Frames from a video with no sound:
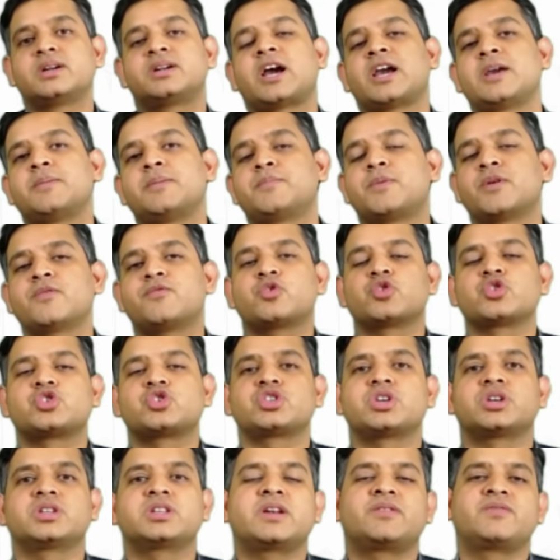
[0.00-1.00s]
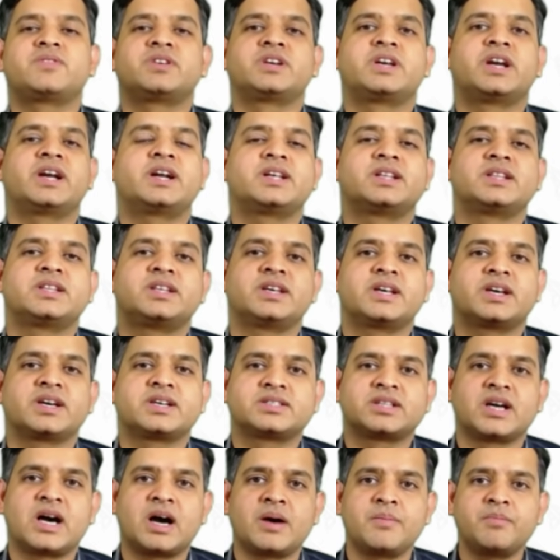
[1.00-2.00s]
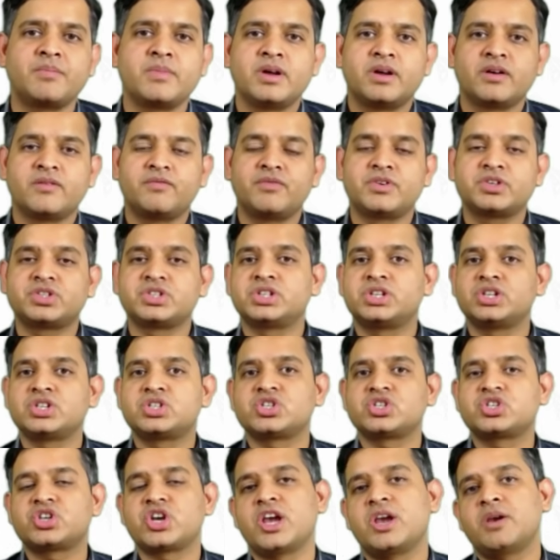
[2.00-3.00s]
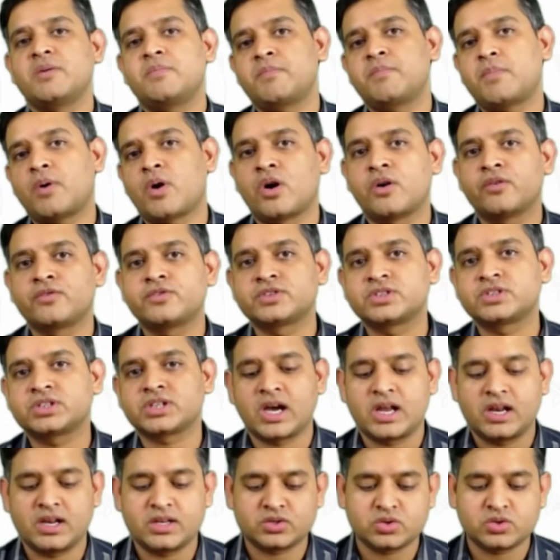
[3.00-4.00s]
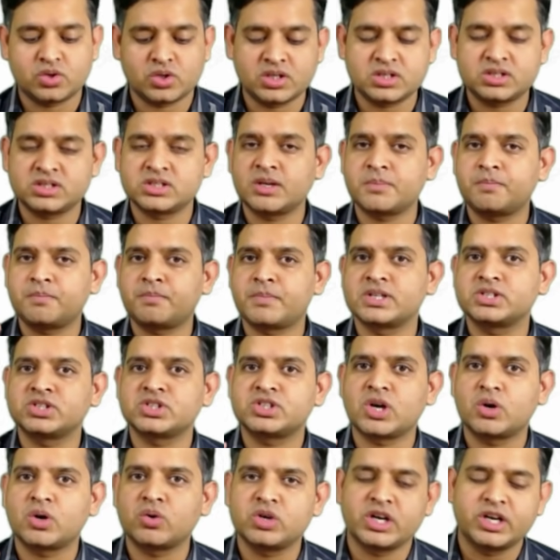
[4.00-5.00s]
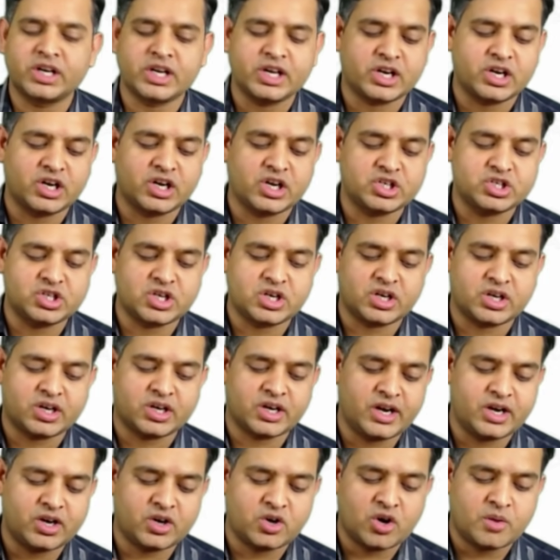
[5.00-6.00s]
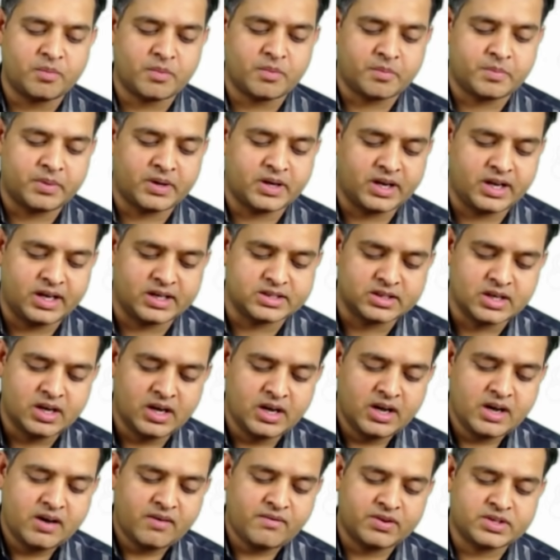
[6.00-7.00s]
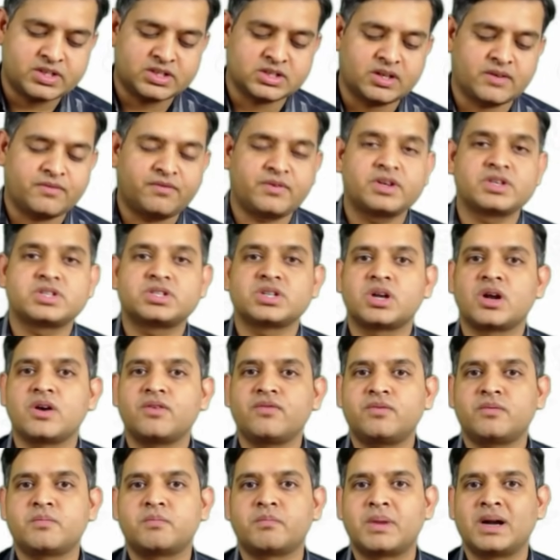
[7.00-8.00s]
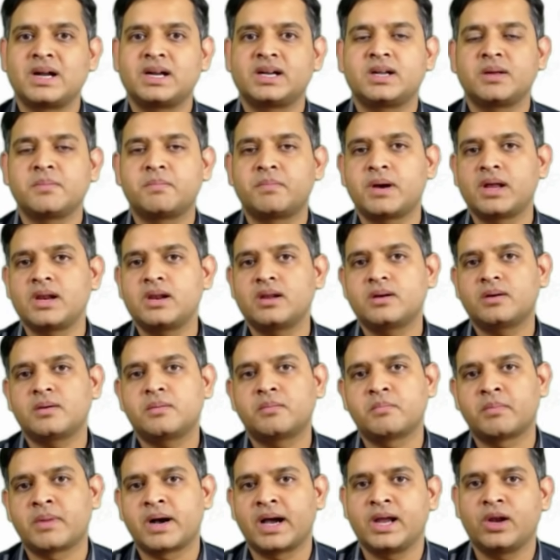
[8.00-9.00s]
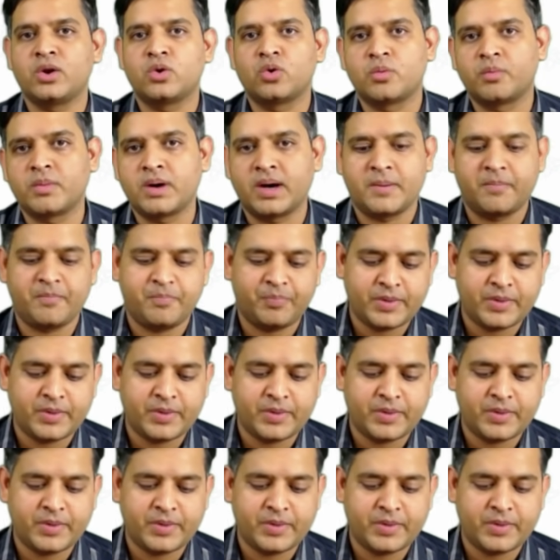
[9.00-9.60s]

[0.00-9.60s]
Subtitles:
type of question that we get in the exam, which is the shape of skull. So this is a punched out lytic lesion, a raindrop appearance, which is a feature of multiple myeloma.